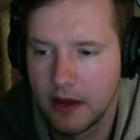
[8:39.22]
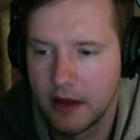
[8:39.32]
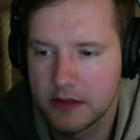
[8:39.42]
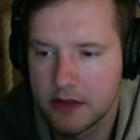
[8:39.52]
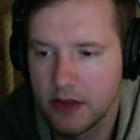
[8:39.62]

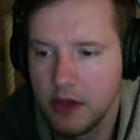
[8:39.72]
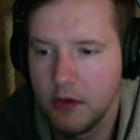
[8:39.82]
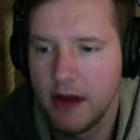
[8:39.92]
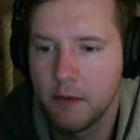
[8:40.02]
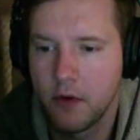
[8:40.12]
so that
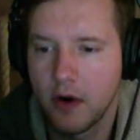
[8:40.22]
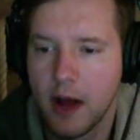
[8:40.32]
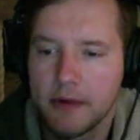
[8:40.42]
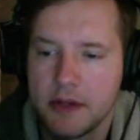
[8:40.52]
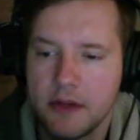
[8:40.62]
you have more
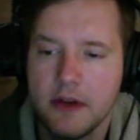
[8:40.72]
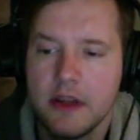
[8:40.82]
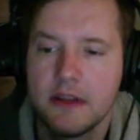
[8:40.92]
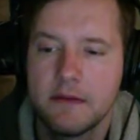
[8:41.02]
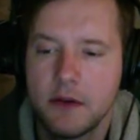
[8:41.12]

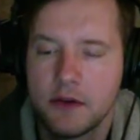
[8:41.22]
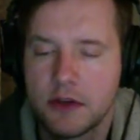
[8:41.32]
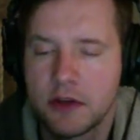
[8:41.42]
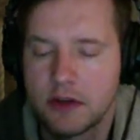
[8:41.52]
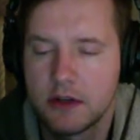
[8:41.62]
opportunity in the
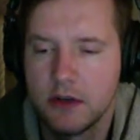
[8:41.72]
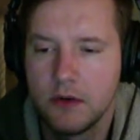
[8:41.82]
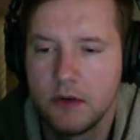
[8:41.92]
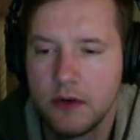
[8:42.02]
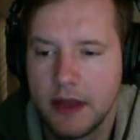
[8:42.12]
future
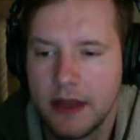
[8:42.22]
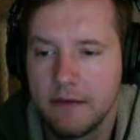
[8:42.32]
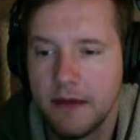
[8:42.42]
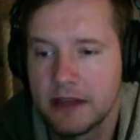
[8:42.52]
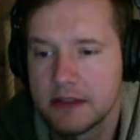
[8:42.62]
to
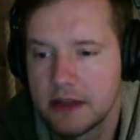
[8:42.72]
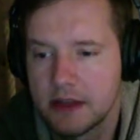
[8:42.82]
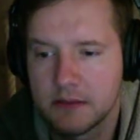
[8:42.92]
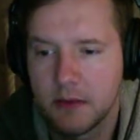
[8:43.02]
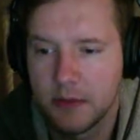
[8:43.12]
invest in
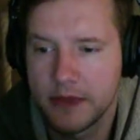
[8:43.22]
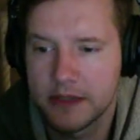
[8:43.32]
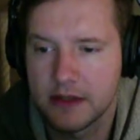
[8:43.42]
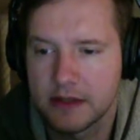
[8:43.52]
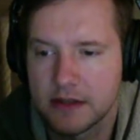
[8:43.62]
a small
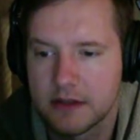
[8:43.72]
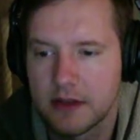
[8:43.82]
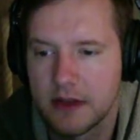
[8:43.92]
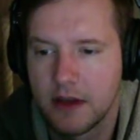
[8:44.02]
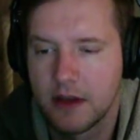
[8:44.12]
business
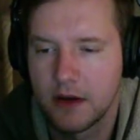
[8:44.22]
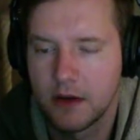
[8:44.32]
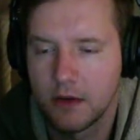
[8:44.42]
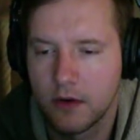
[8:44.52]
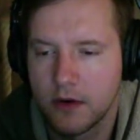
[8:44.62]

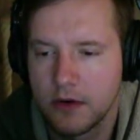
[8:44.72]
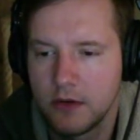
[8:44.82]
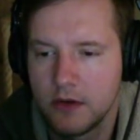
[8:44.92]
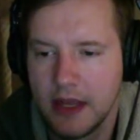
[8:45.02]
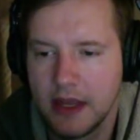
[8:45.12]
or
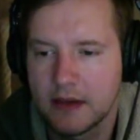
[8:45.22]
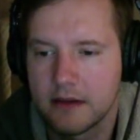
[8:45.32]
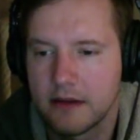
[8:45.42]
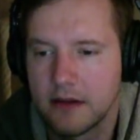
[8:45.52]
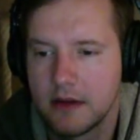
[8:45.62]
to take
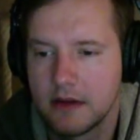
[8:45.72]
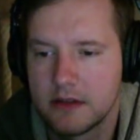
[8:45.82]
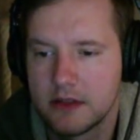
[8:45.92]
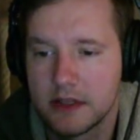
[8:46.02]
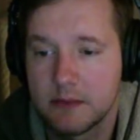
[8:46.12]

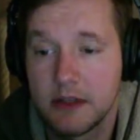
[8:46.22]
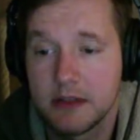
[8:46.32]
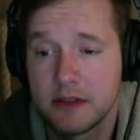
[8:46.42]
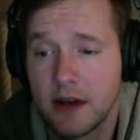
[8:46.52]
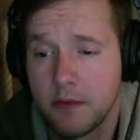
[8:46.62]
6
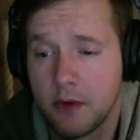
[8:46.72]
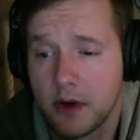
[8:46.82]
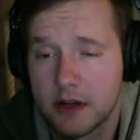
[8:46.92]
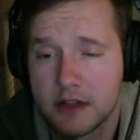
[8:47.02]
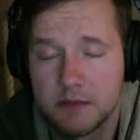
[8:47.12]
months off
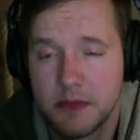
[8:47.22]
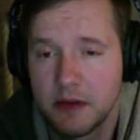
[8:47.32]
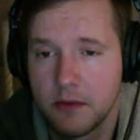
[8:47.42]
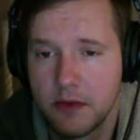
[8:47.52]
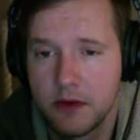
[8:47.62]
work to
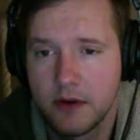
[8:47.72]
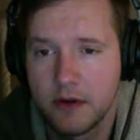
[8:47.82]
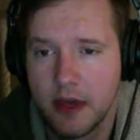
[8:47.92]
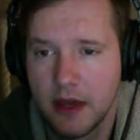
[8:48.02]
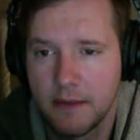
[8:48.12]
spend with your
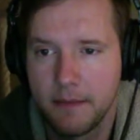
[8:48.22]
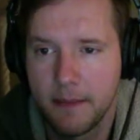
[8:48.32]
new kid.